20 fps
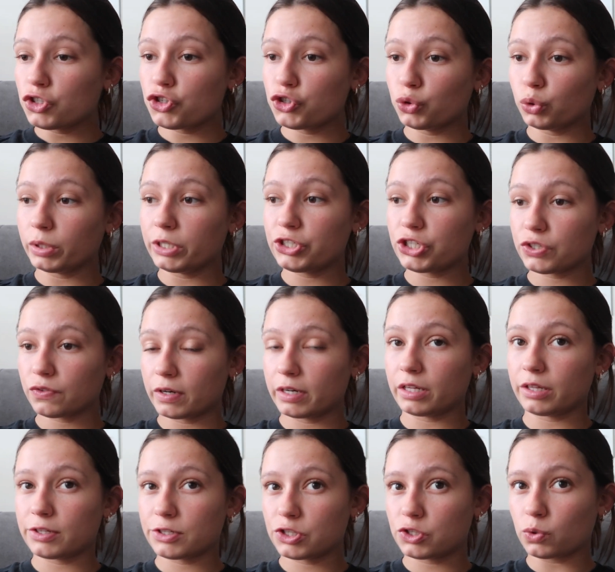Julie just ran
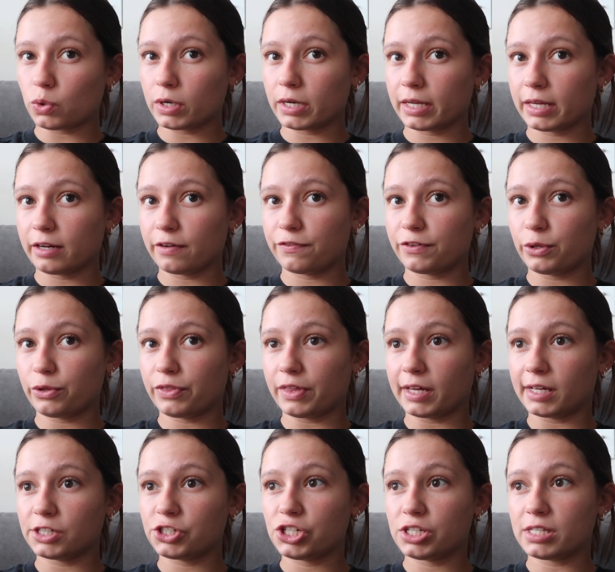to the store to get a few
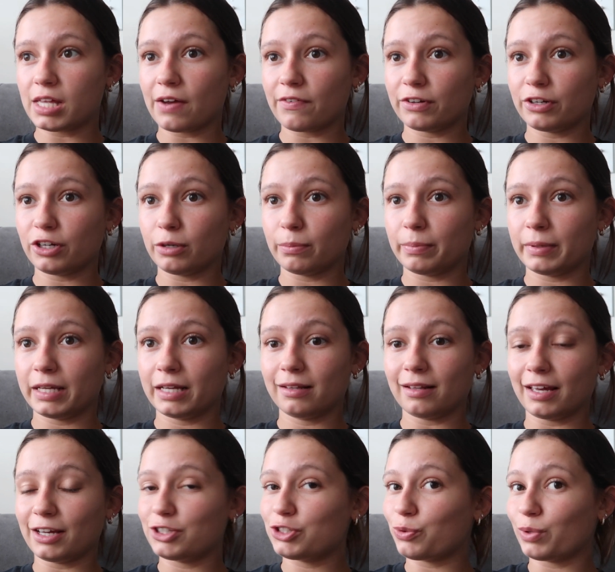things. She's having her big
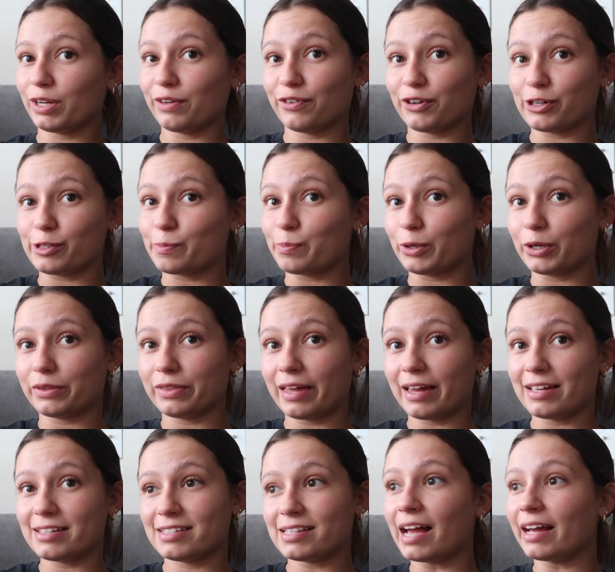like 21st
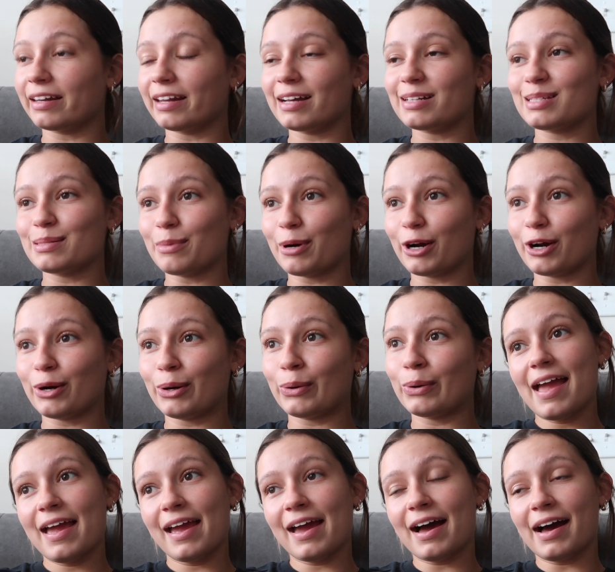birthday sign night tomorrow,
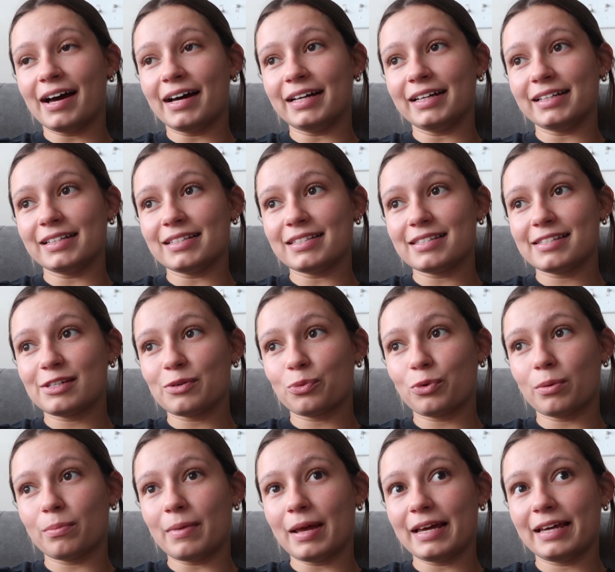and
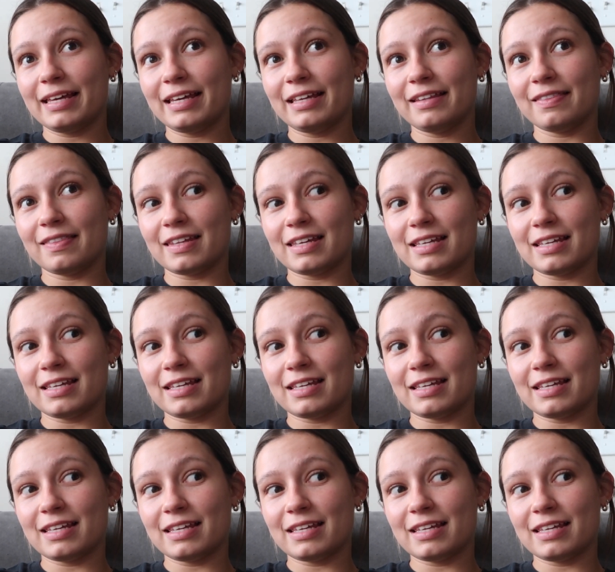we're making